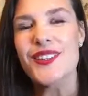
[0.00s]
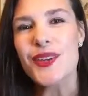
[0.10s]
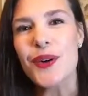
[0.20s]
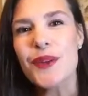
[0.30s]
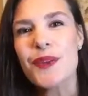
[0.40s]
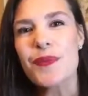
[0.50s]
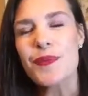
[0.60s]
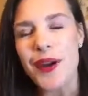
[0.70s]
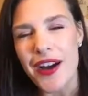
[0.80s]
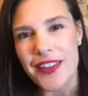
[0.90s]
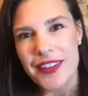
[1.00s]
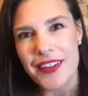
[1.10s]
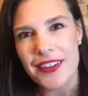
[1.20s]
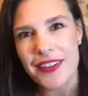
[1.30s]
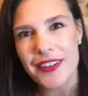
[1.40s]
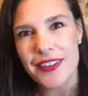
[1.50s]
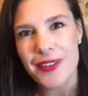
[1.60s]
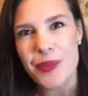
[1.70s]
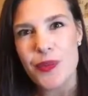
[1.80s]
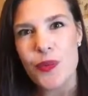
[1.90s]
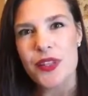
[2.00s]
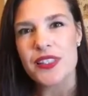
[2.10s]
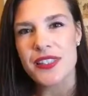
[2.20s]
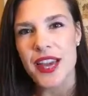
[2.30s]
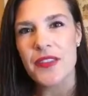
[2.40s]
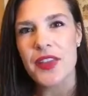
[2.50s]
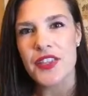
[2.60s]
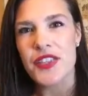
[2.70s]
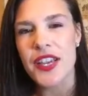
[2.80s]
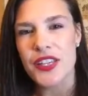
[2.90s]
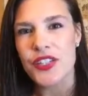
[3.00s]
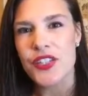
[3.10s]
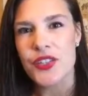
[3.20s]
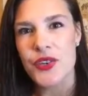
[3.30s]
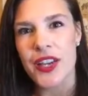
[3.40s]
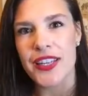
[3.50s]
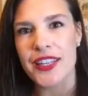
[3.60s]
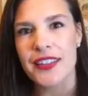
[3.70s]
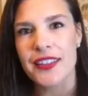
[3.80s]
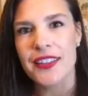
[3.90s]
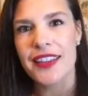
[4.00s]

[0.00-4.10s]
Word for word: Don't bother with staff education and training